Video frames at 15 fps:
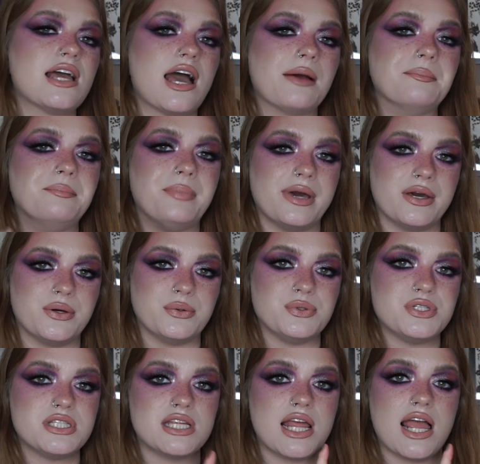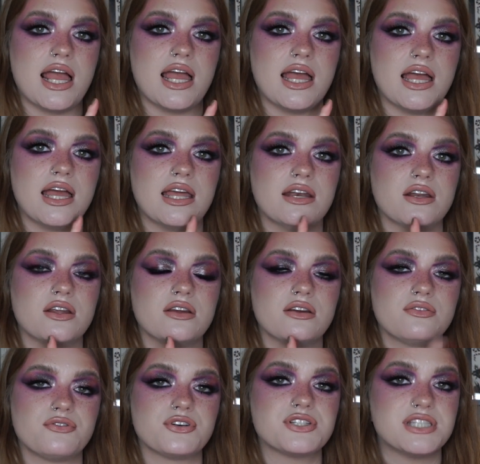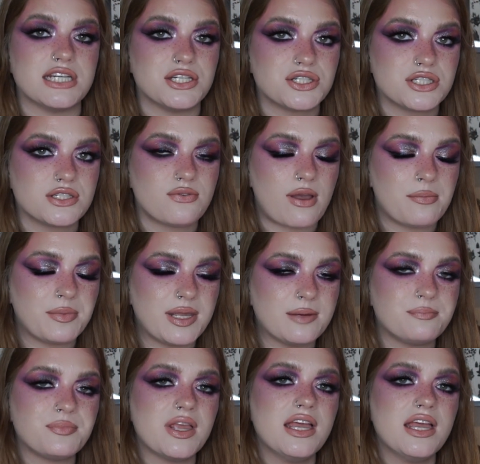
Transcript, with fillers: about an First Nations family